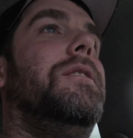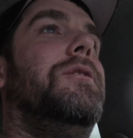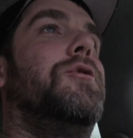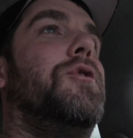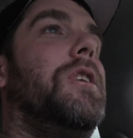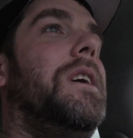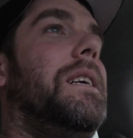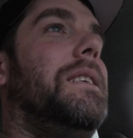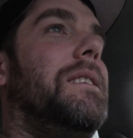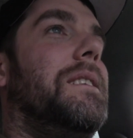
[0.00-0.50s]

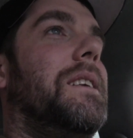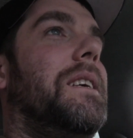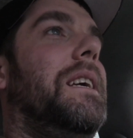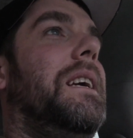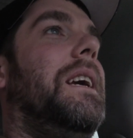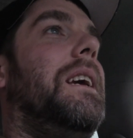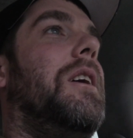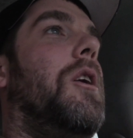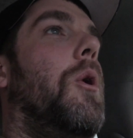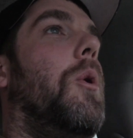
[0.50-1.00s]

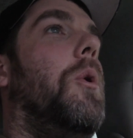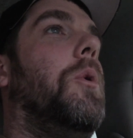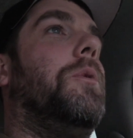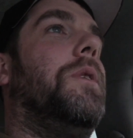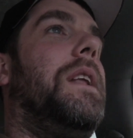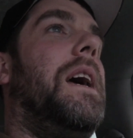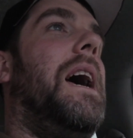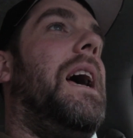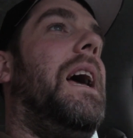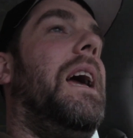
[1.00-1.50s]
drizzly,
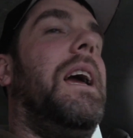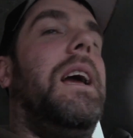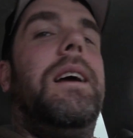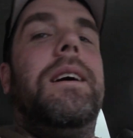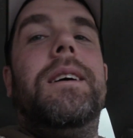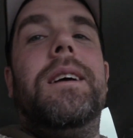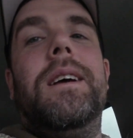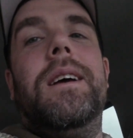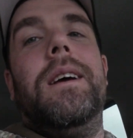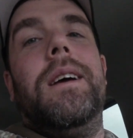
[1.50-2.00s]
cold day,
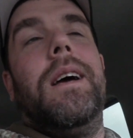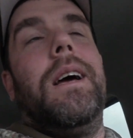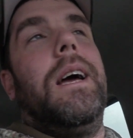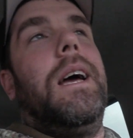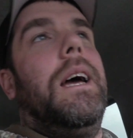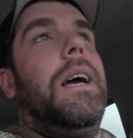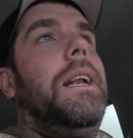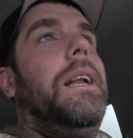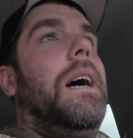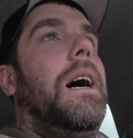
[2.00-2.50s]

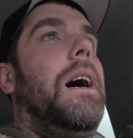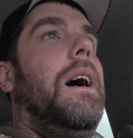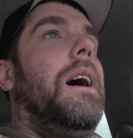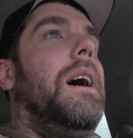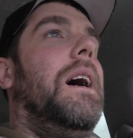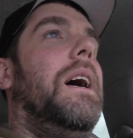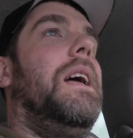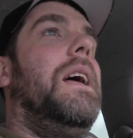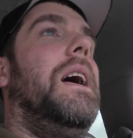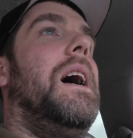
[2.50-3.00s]
and
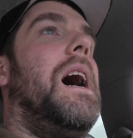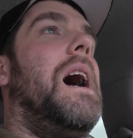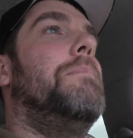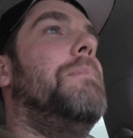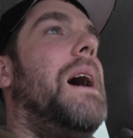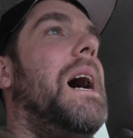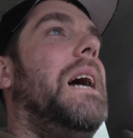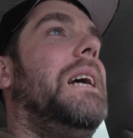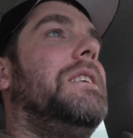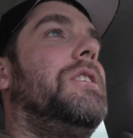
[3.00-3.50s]
uh,
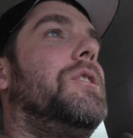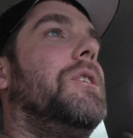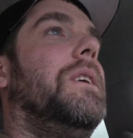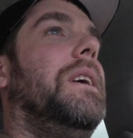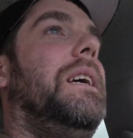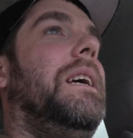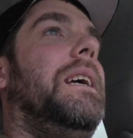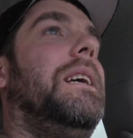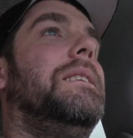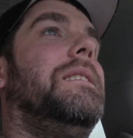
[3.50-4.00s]
I'm
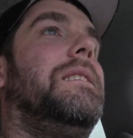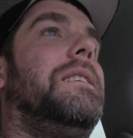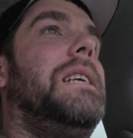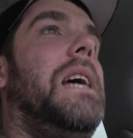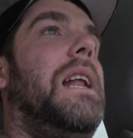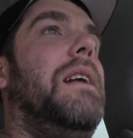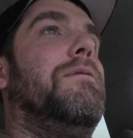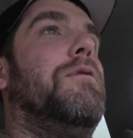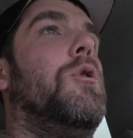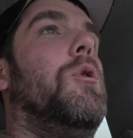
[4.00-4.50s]
actually,
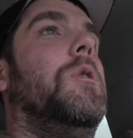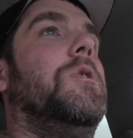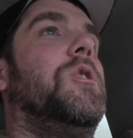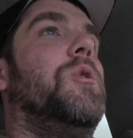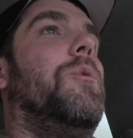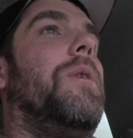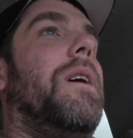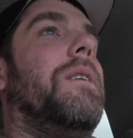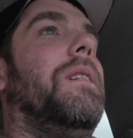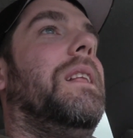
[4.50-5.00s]
instead of going
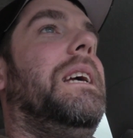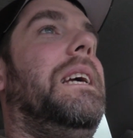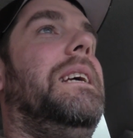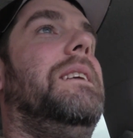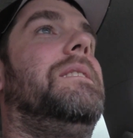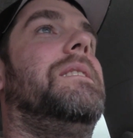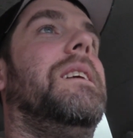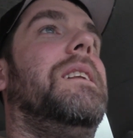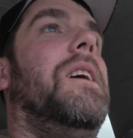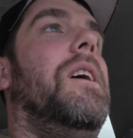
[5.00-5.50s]
to our
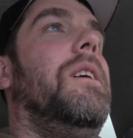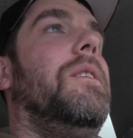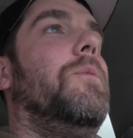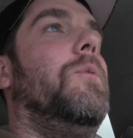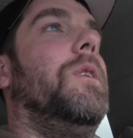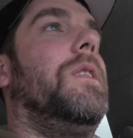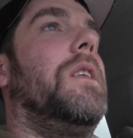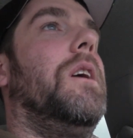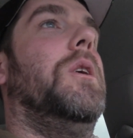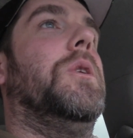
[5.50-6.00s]
lease and hunting
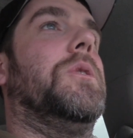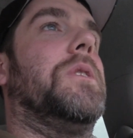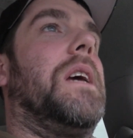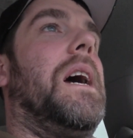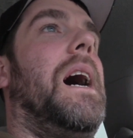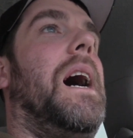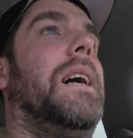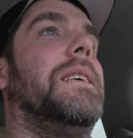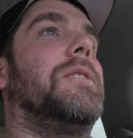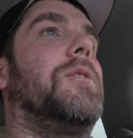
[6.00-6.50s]
with those
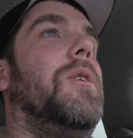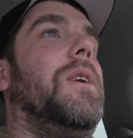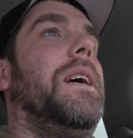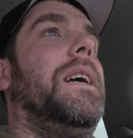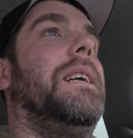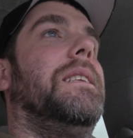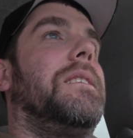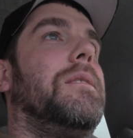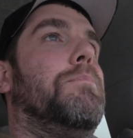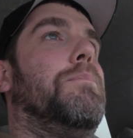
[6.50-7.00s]
guys, going to
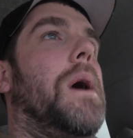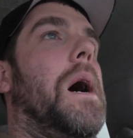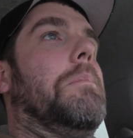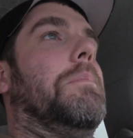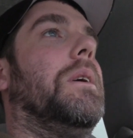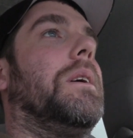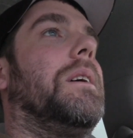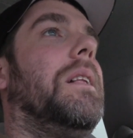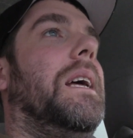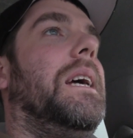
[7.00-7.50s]
hit some
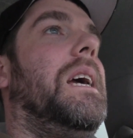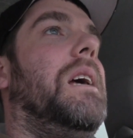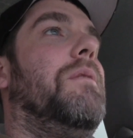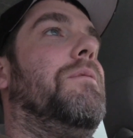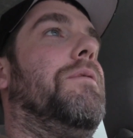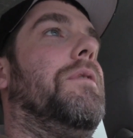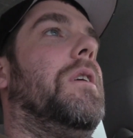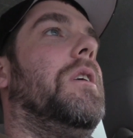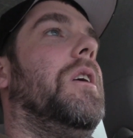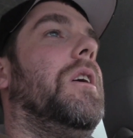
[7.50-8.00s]
public
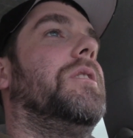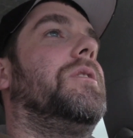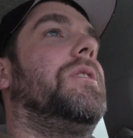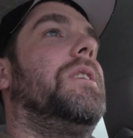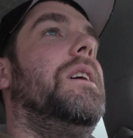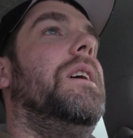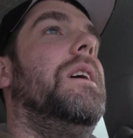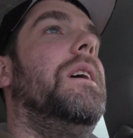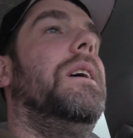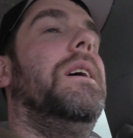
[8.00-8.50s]
land first
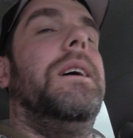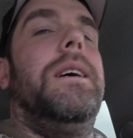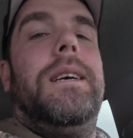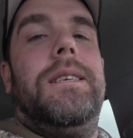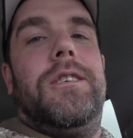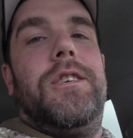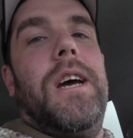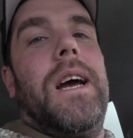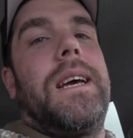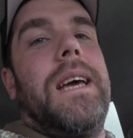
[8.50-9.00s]

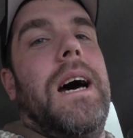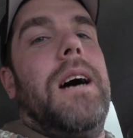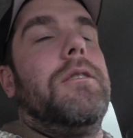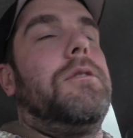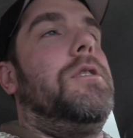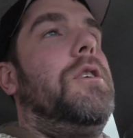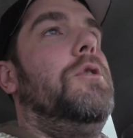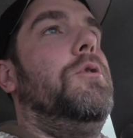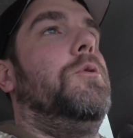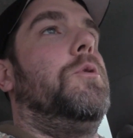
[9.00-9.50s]
and check
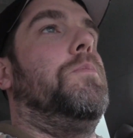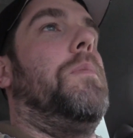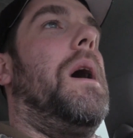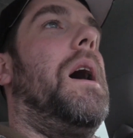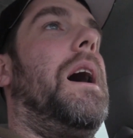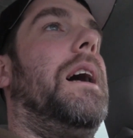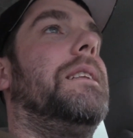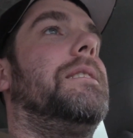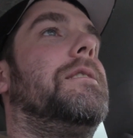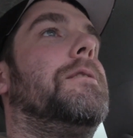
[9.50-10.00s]
out two
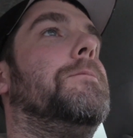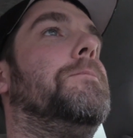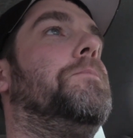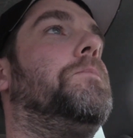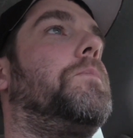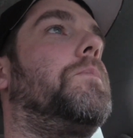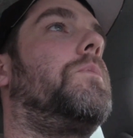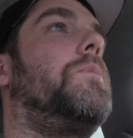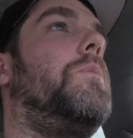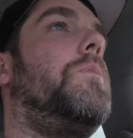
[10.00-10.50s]
spots
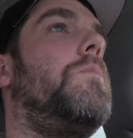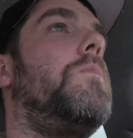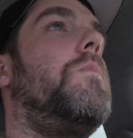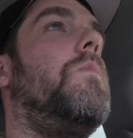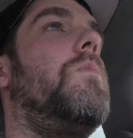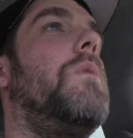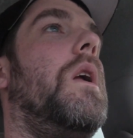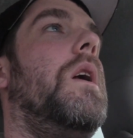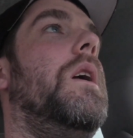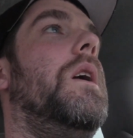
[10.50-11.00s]

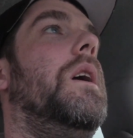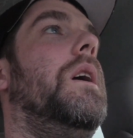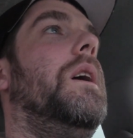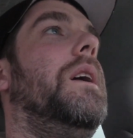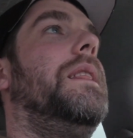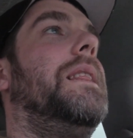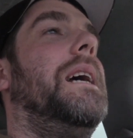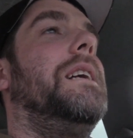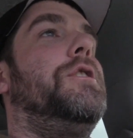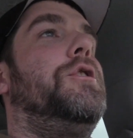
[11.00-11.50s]

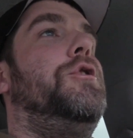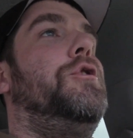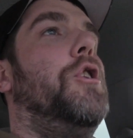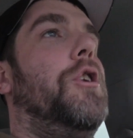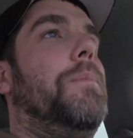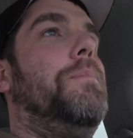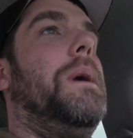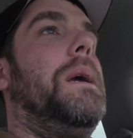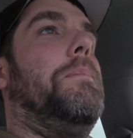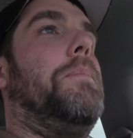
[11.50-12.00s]
that
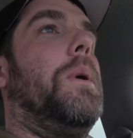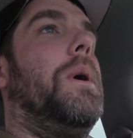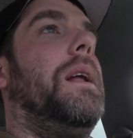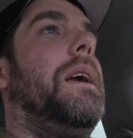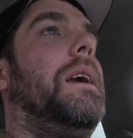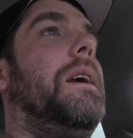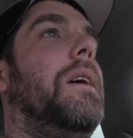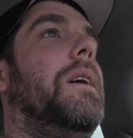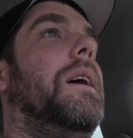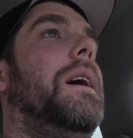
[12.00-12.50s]
should be
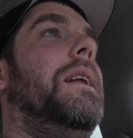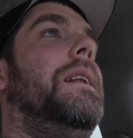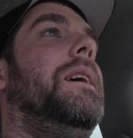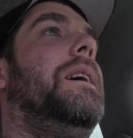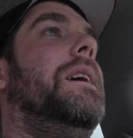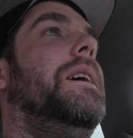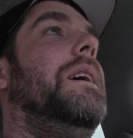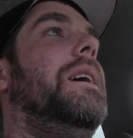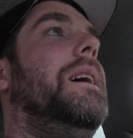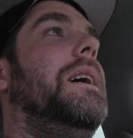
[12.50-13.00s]
pretty good.
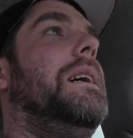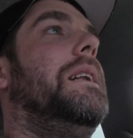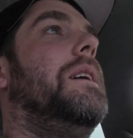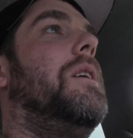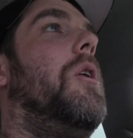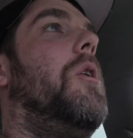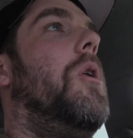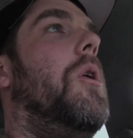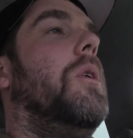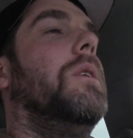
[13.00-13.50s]
And
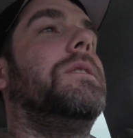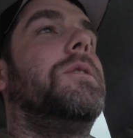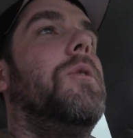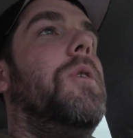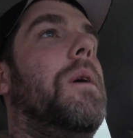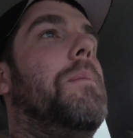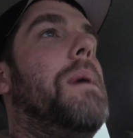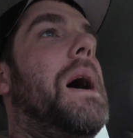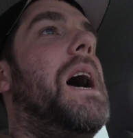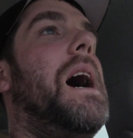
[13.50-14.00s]
all is
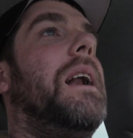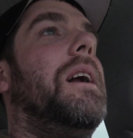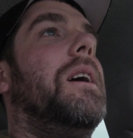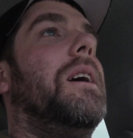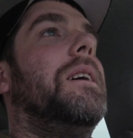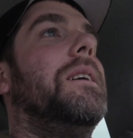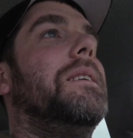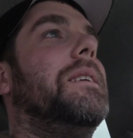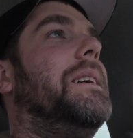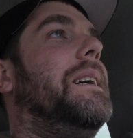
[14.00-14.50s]
going to
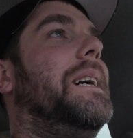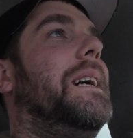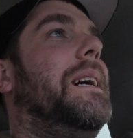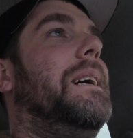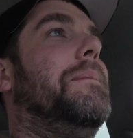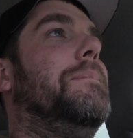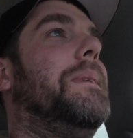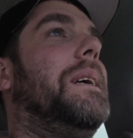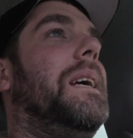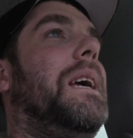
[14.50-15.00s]
matter
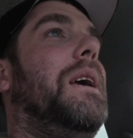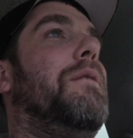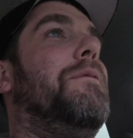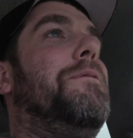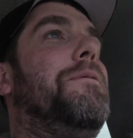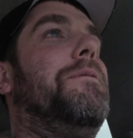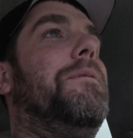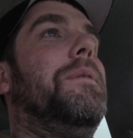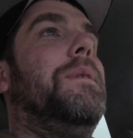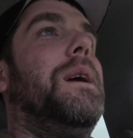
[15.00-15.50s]
uh, if
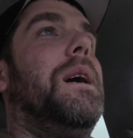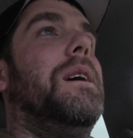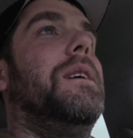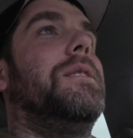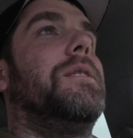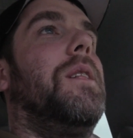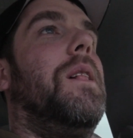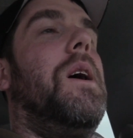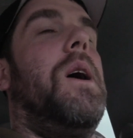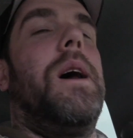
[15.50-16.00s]

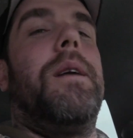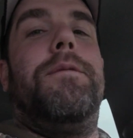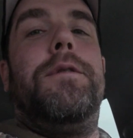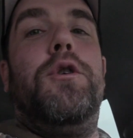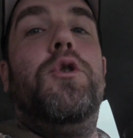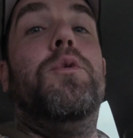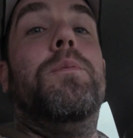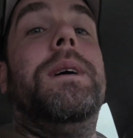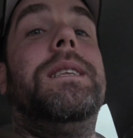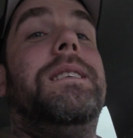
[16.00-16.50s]
there's a lot of
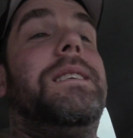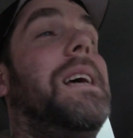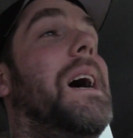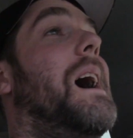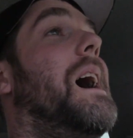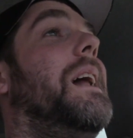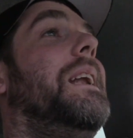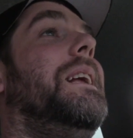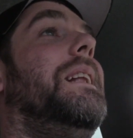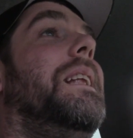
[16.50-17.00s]
human
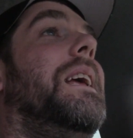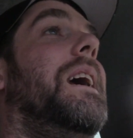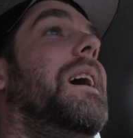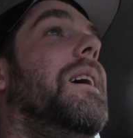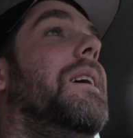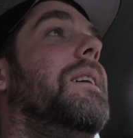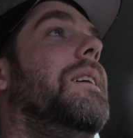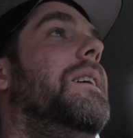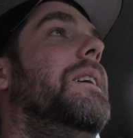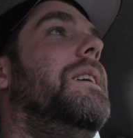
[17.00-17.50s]
sign in
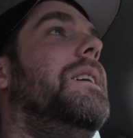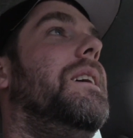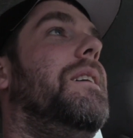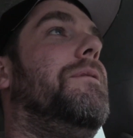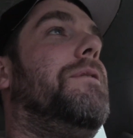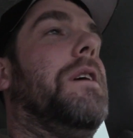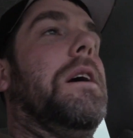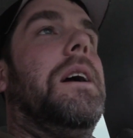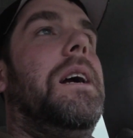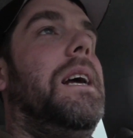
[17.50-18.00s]
there.
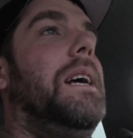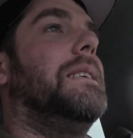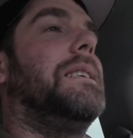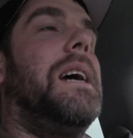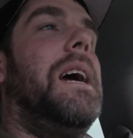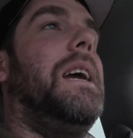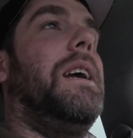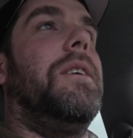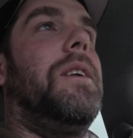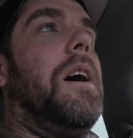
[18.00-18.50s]
If there is,
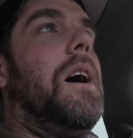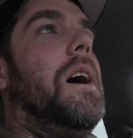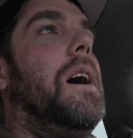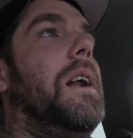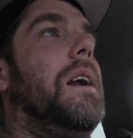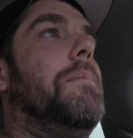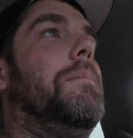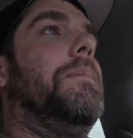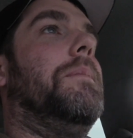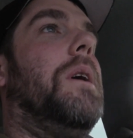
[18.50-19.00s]
I ain't going to
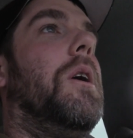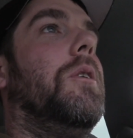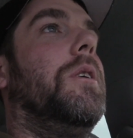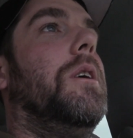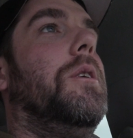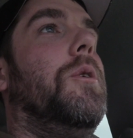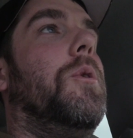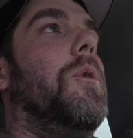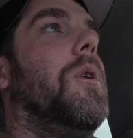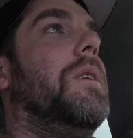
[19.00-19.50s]
hunt them. I'll
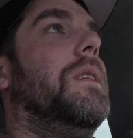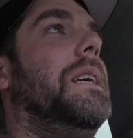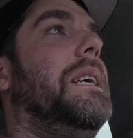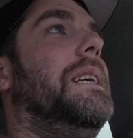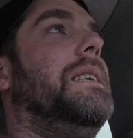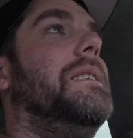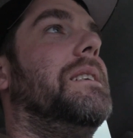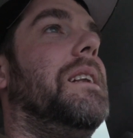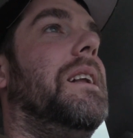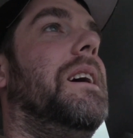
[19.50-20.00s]
go to our
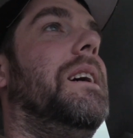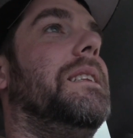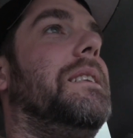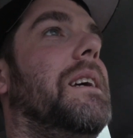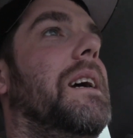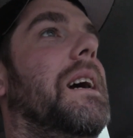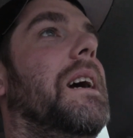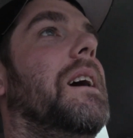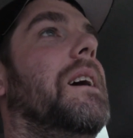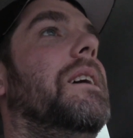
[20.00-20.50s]
lease and hunt
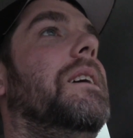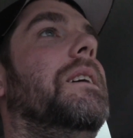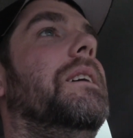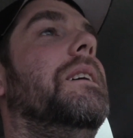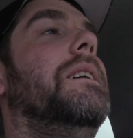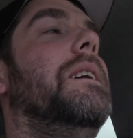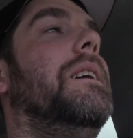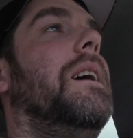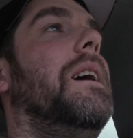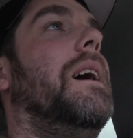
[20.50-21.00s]
there.
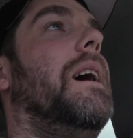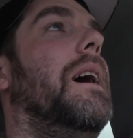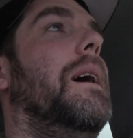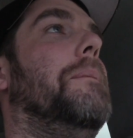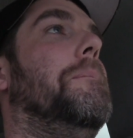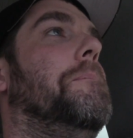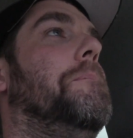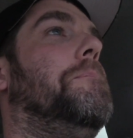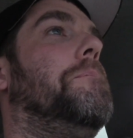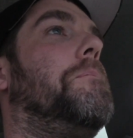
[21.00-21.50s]

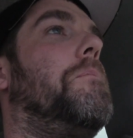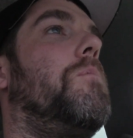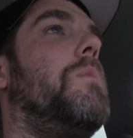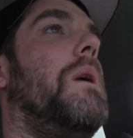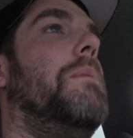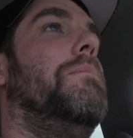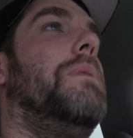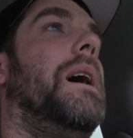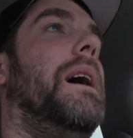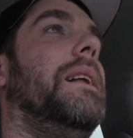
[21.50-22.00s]
Uh,
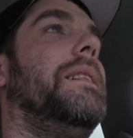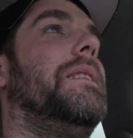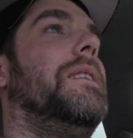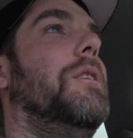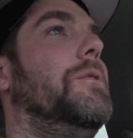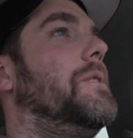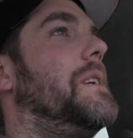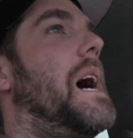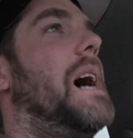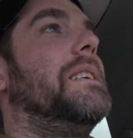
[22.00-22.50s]
but
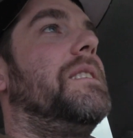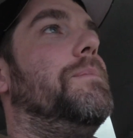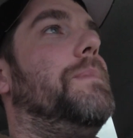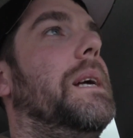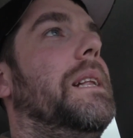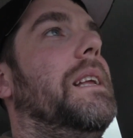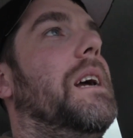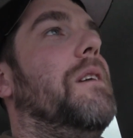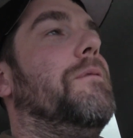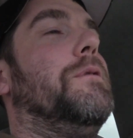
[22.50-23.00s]
those guys have
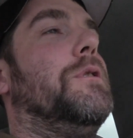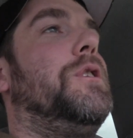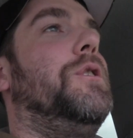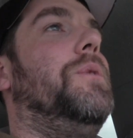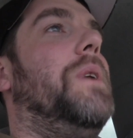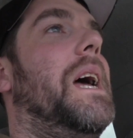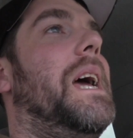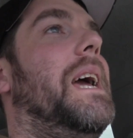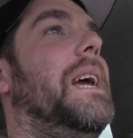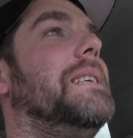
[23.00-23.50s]
been there for
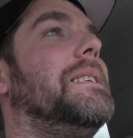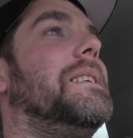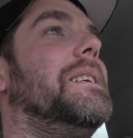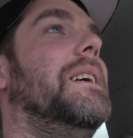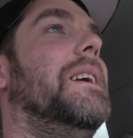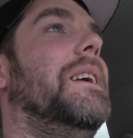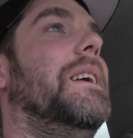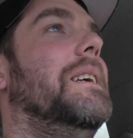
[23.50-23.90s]
two days,